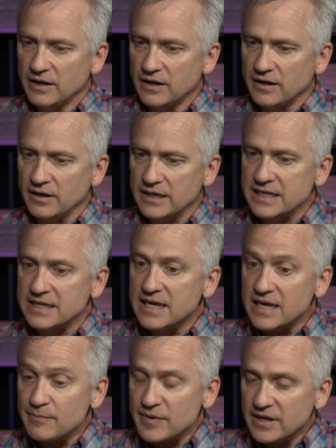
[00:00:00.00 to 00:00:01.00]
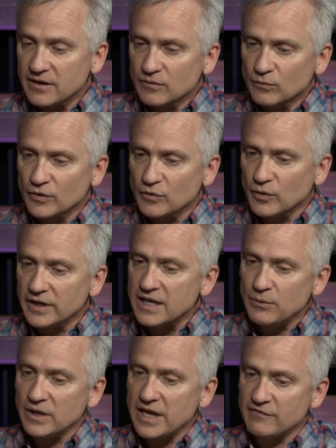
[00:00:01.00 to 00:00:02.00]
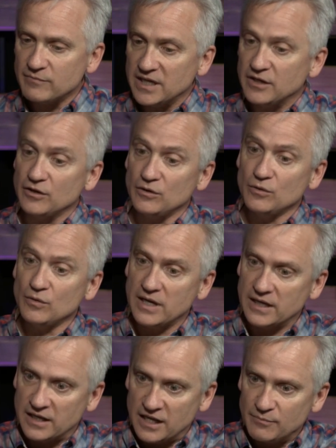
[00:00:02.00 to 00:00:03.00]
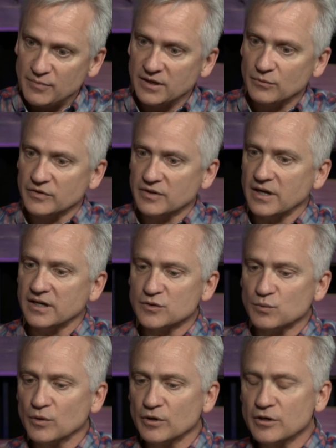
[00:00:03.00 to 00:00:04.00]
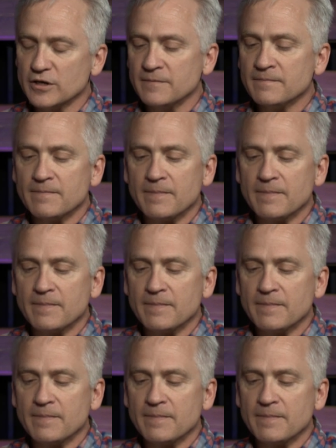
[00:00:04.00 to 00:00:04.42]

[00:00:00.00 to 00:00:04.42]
uh, in keeping with what He would have me do, in keeping with God's Word.